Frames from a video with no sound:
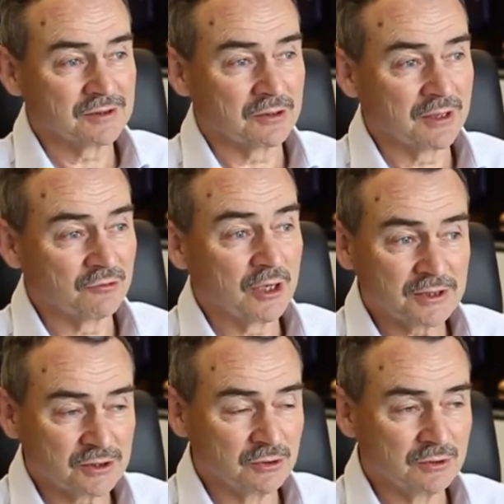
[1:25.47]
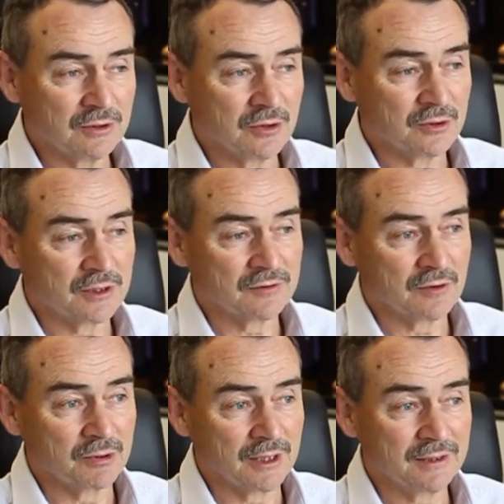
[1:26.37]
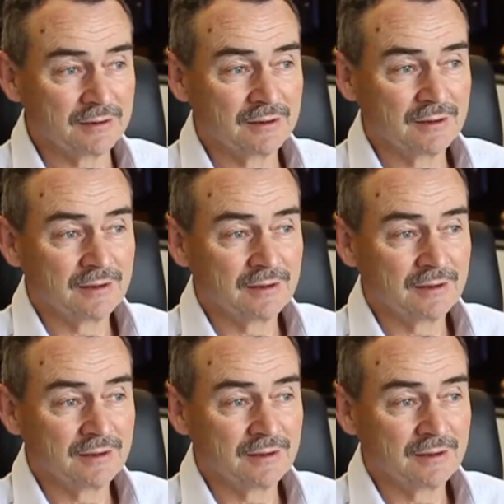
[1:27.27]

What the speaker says: So have we executed according to the plan?